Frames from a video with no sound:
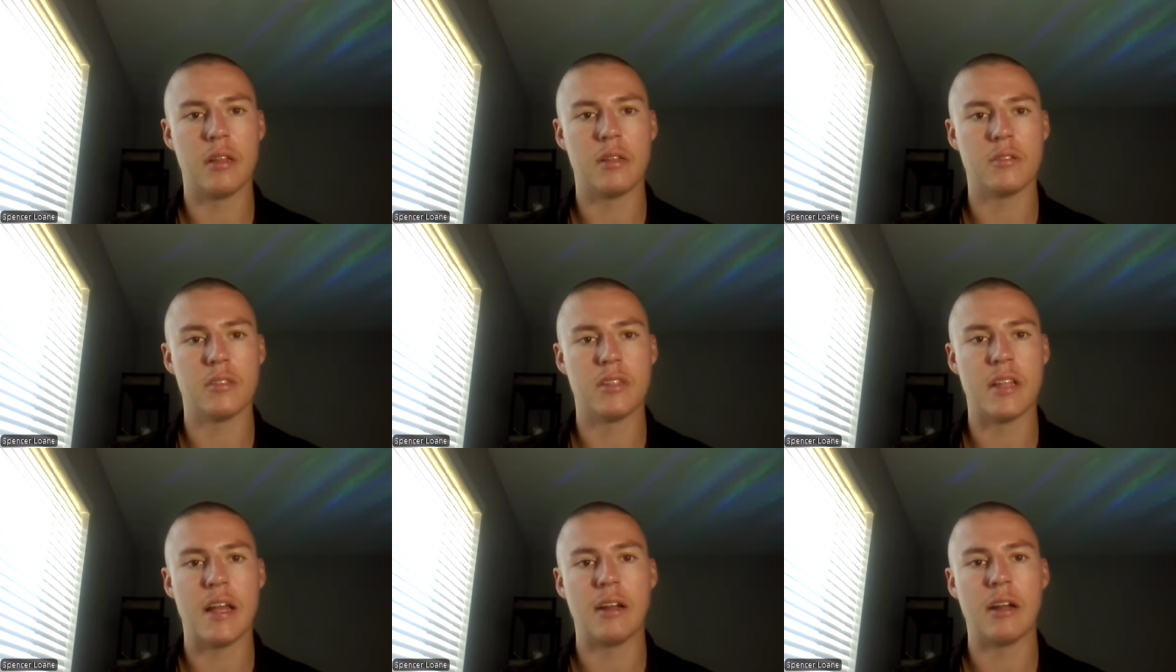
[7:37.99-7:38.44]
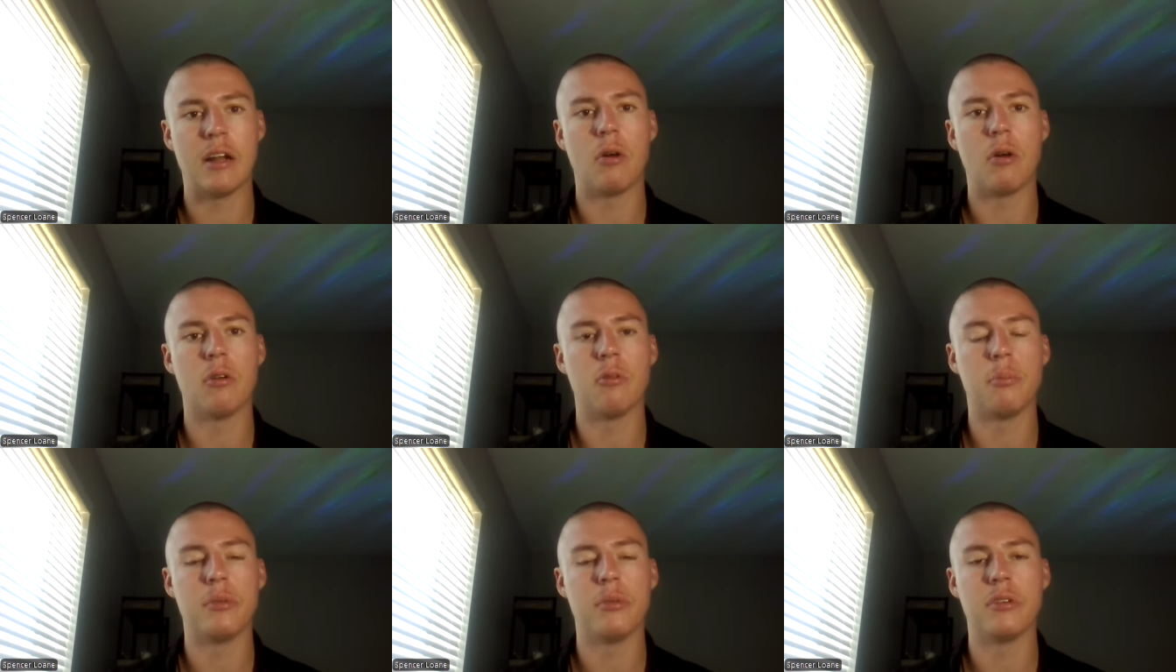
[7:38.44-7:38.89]
and
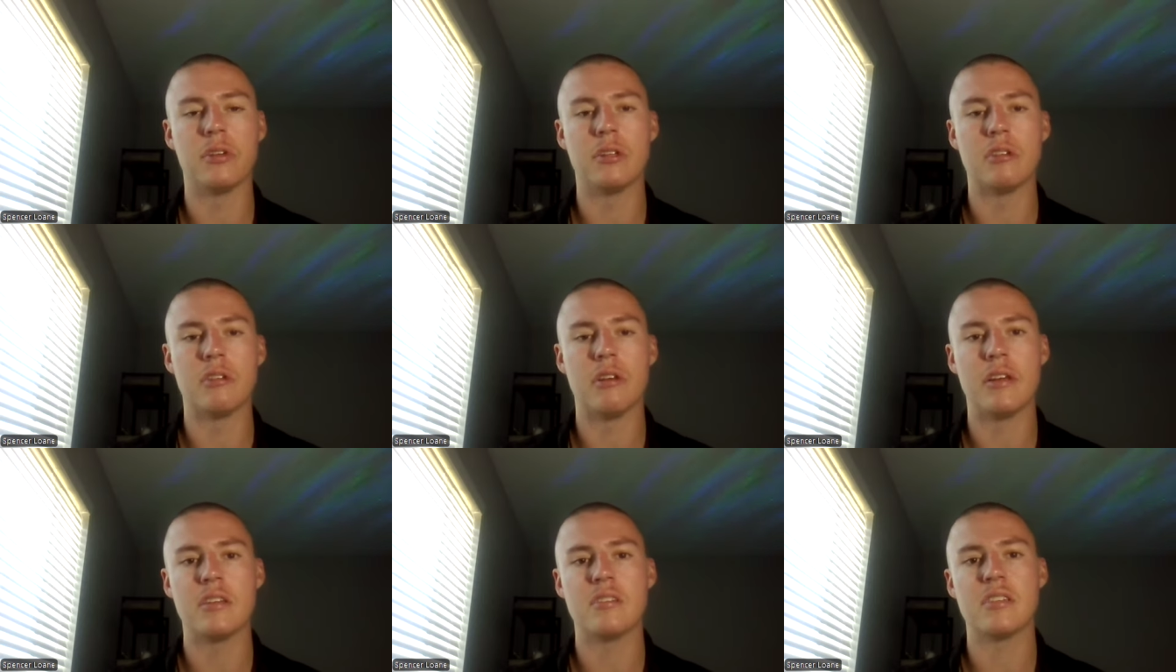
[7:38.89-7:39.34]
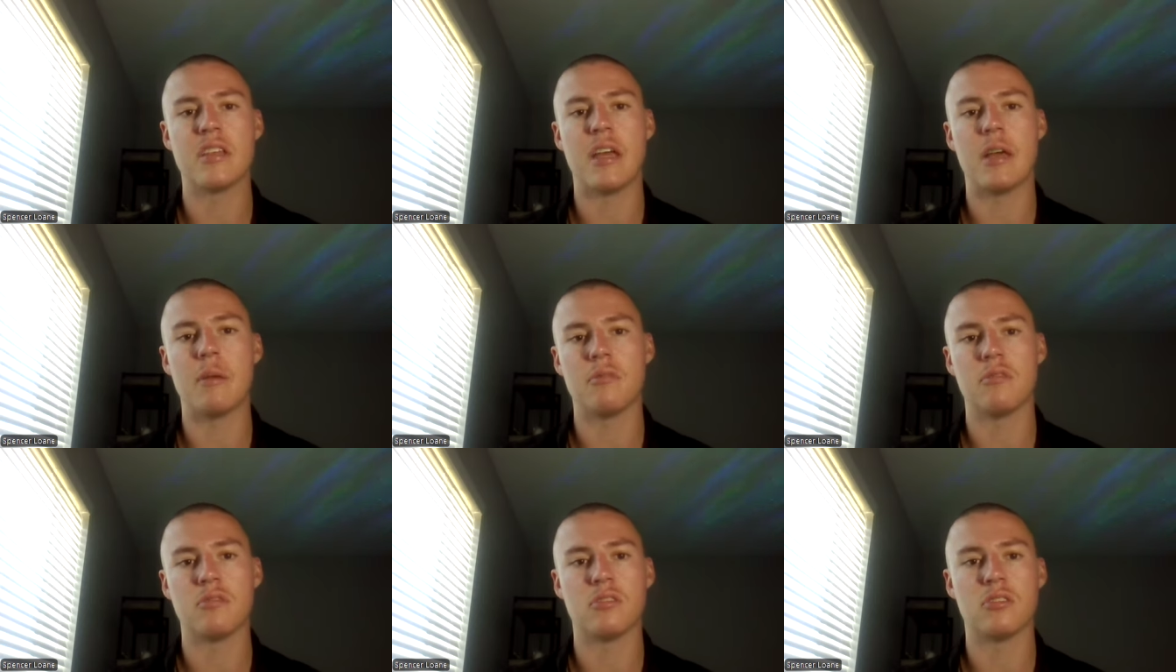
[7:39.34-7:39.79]
standout ability to his
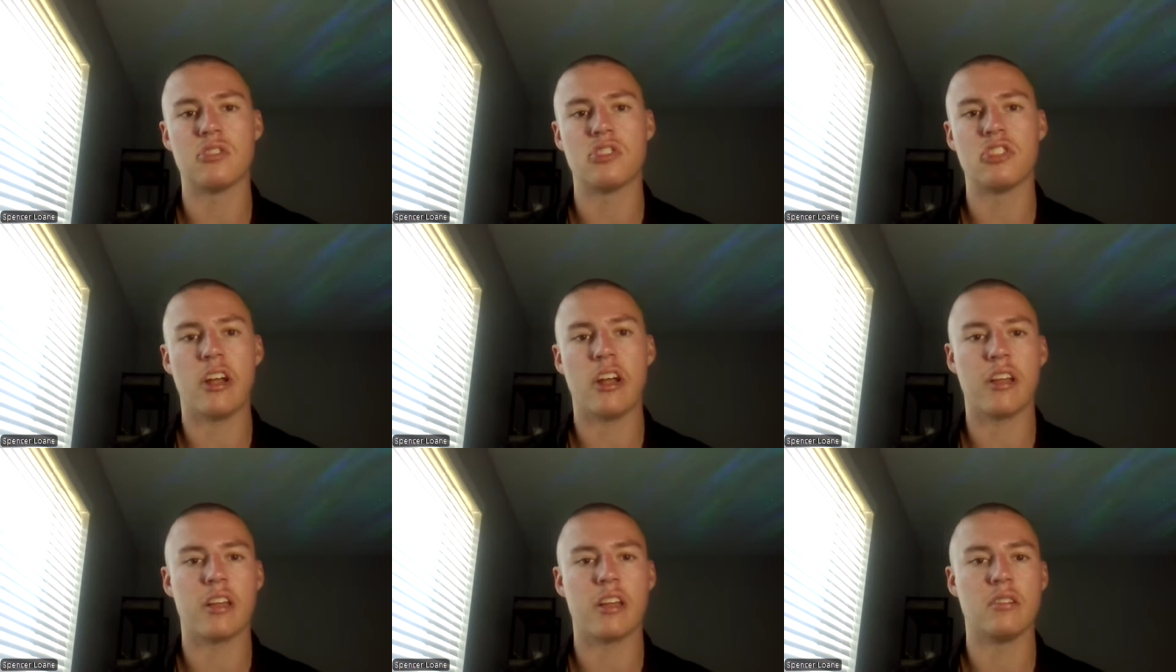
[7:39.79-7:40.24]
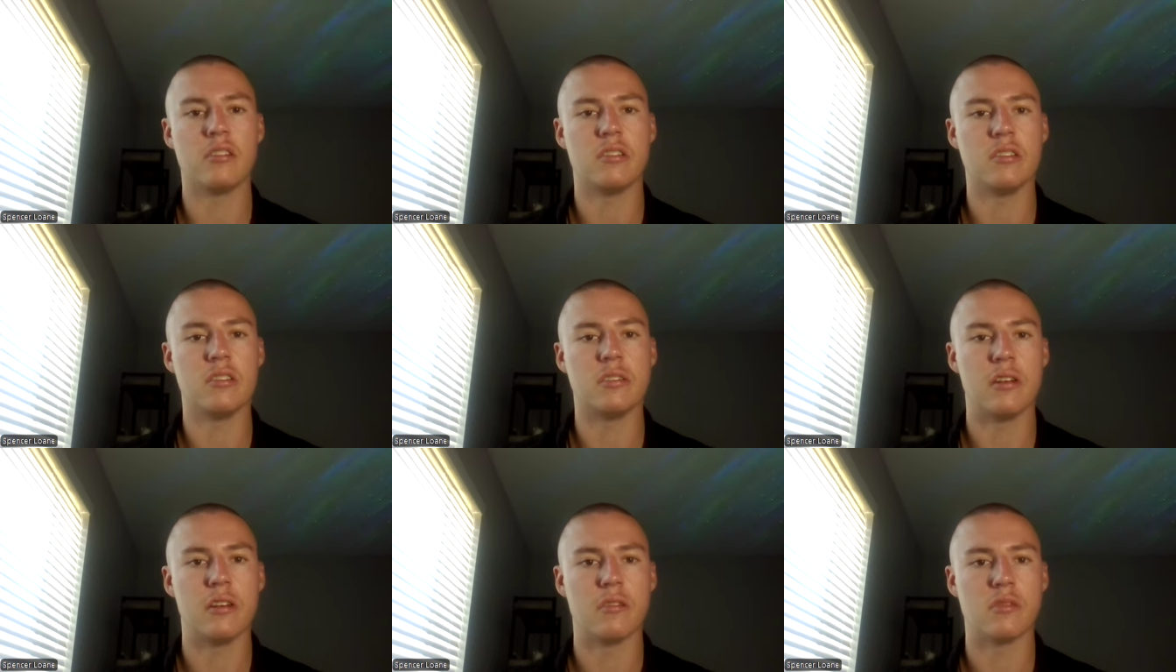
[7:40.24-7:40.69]
game is his checking
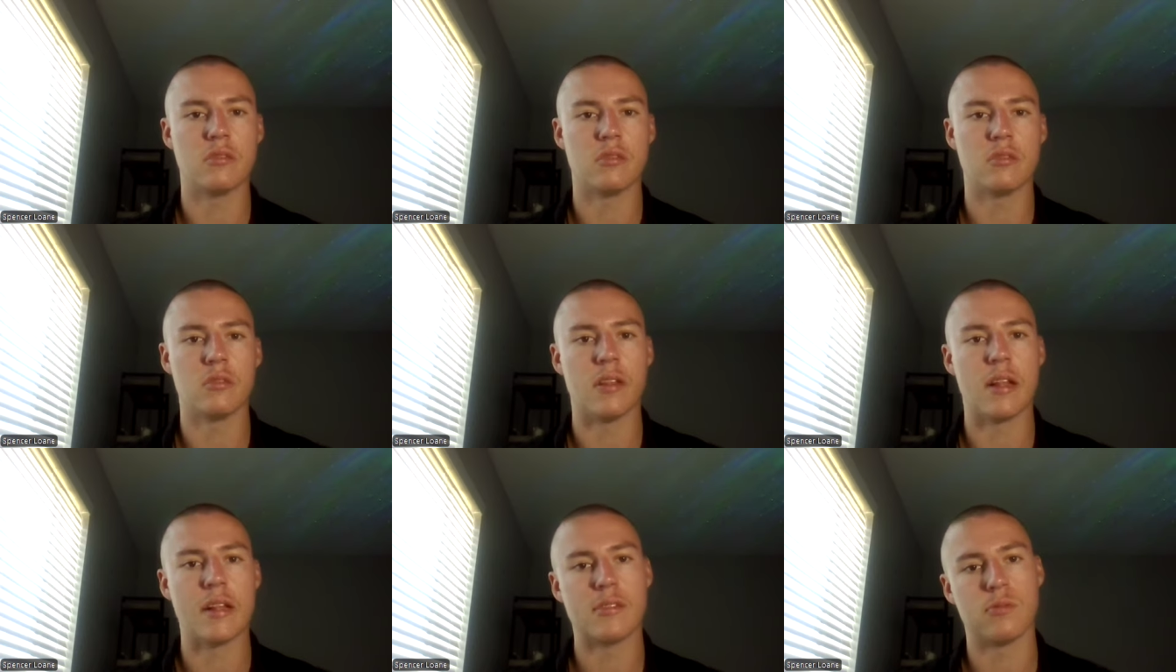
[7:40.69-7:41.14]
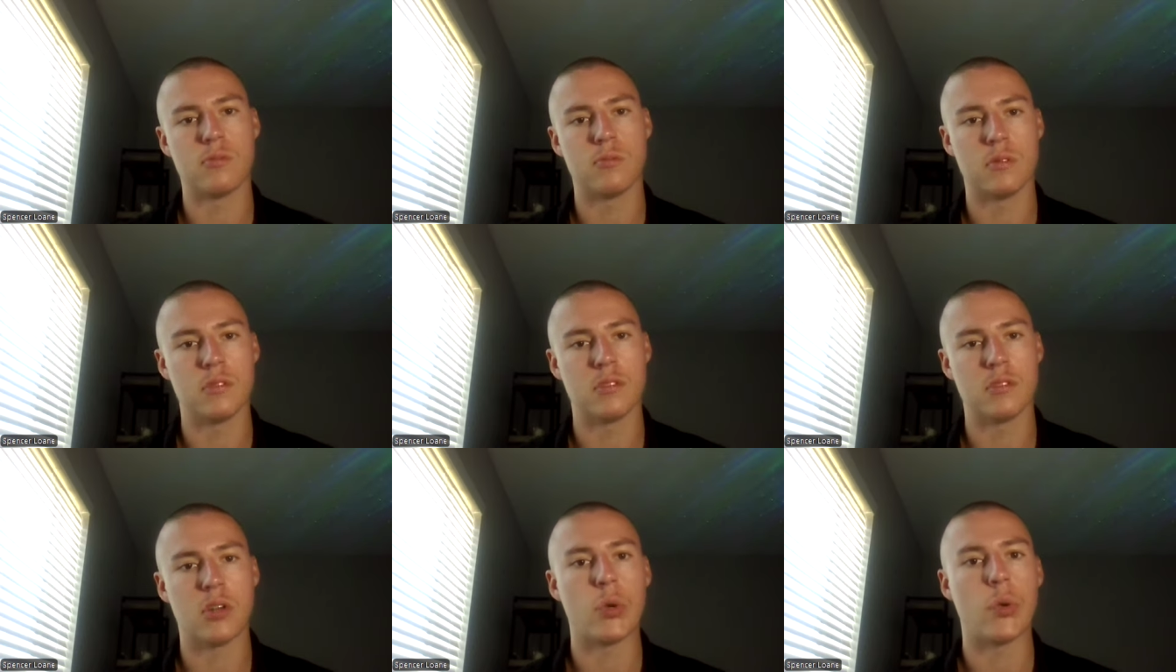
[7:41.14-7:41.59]
detail. So that's
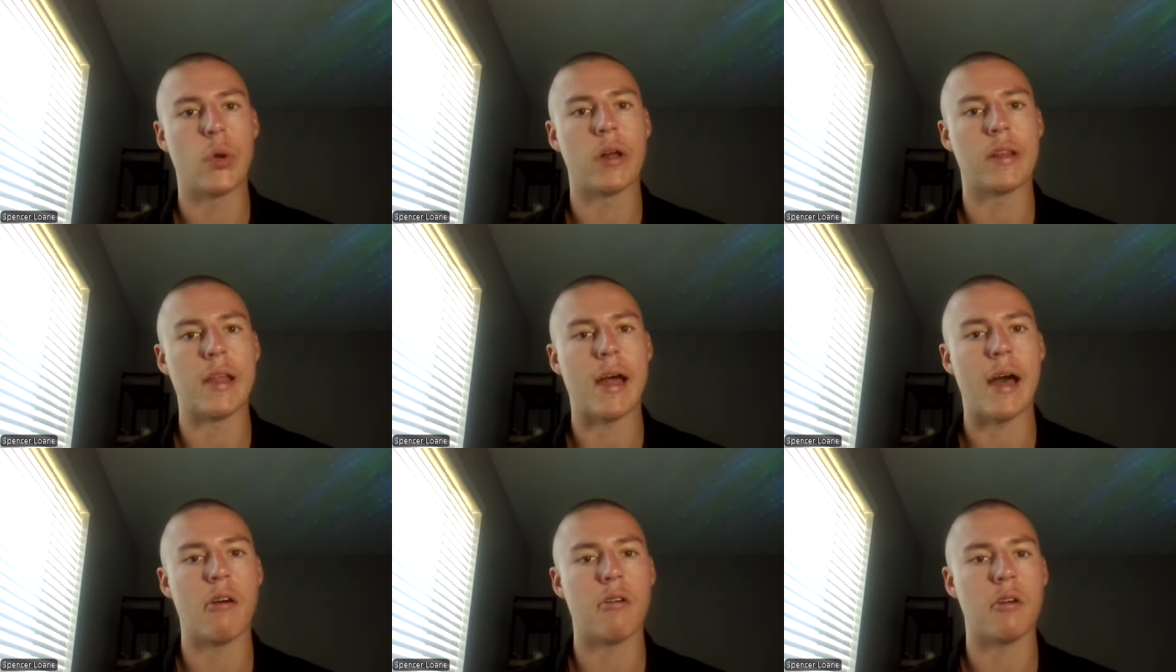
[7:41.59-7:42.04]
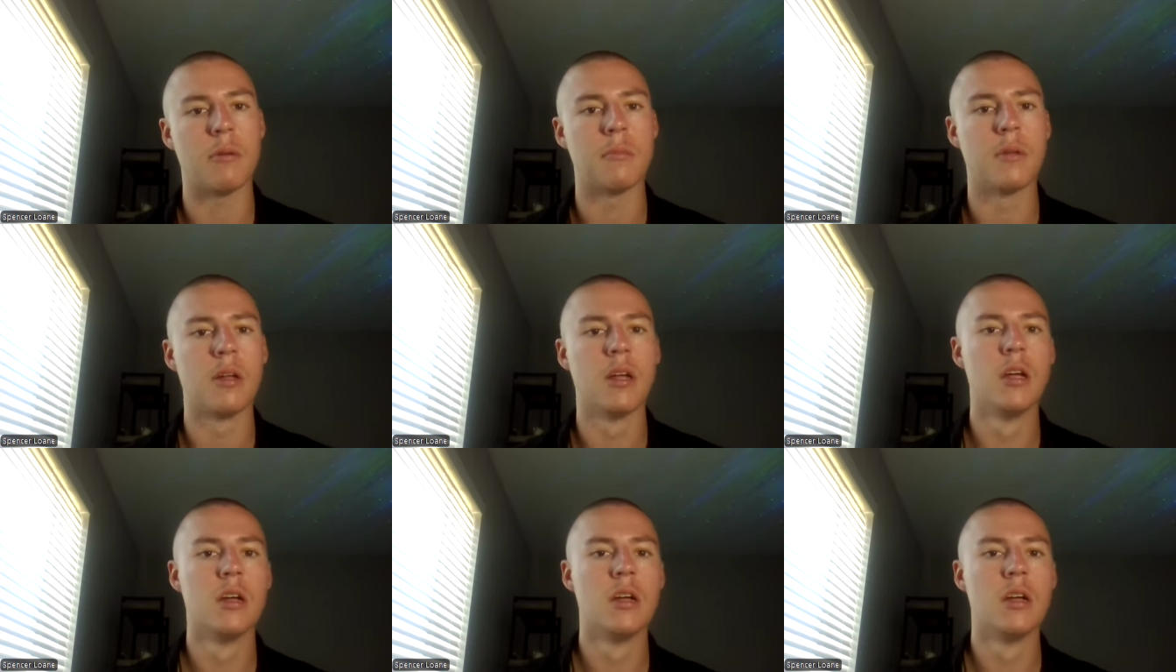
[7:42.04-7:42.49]
what's going to allow
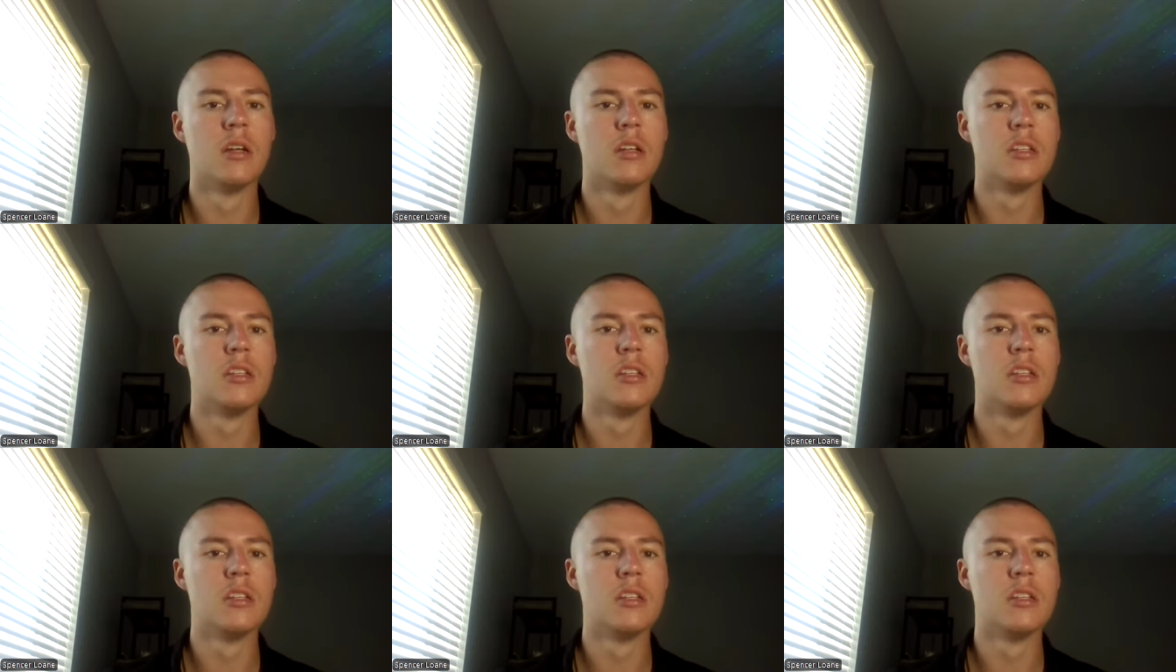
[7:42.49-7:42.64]
him